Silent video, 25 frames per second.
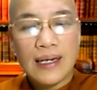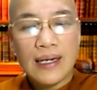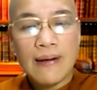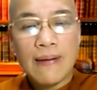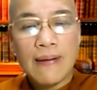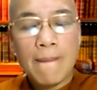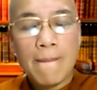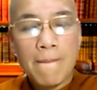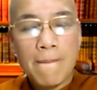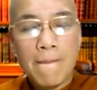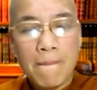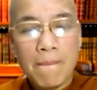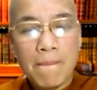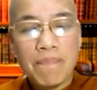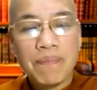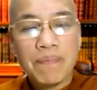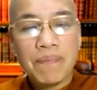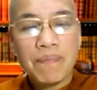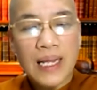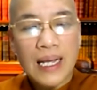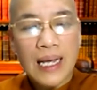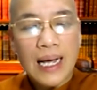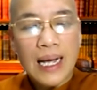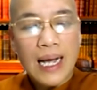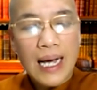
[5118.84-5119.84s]
um,
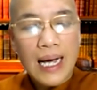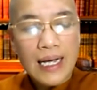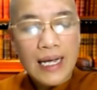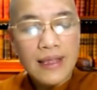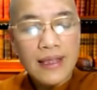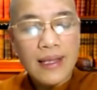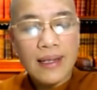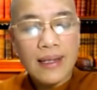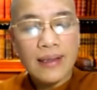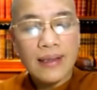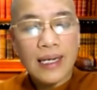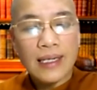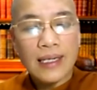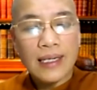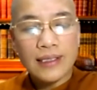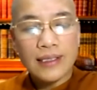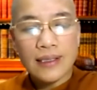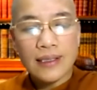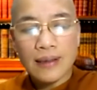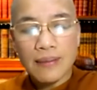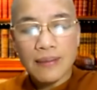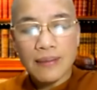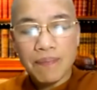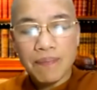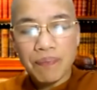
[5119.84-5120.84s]
I think
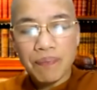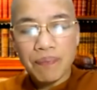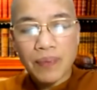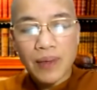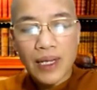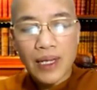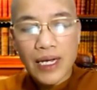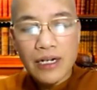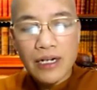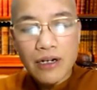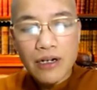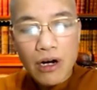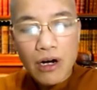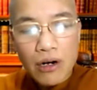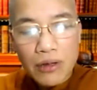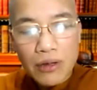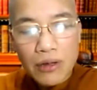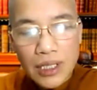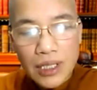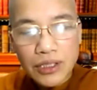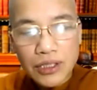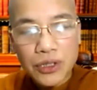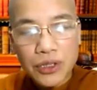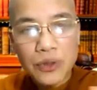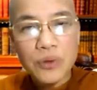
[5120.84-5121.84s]
that um, in
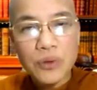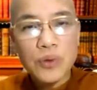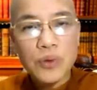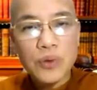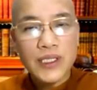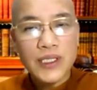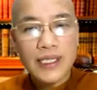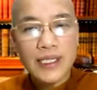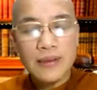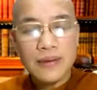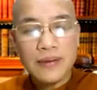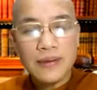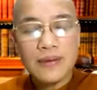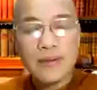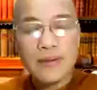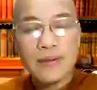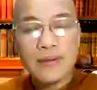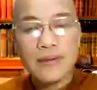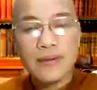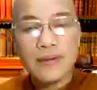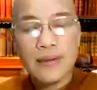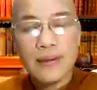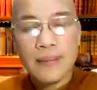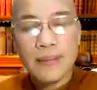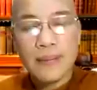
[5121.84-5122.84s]
order to do so,